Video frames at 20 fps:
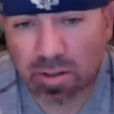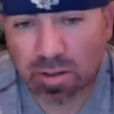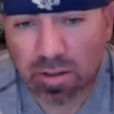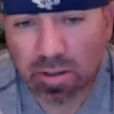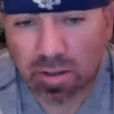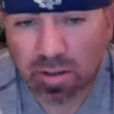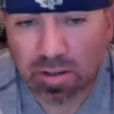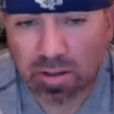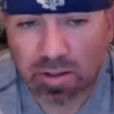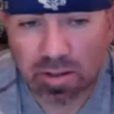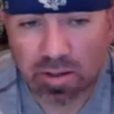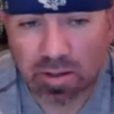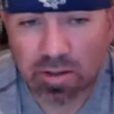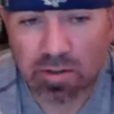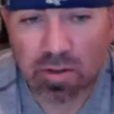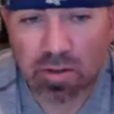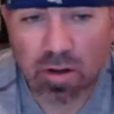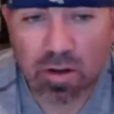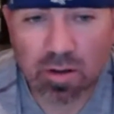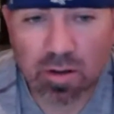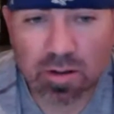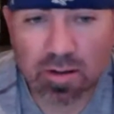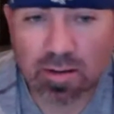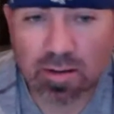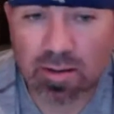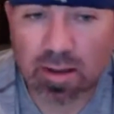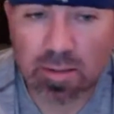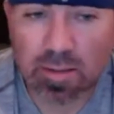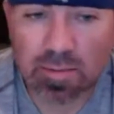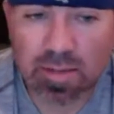Iguodala, game
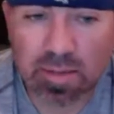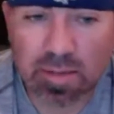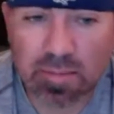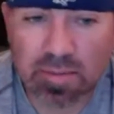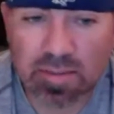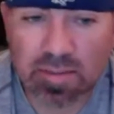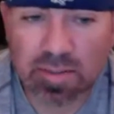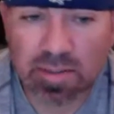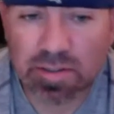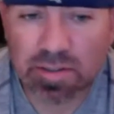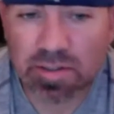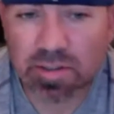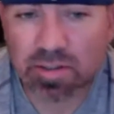time decision.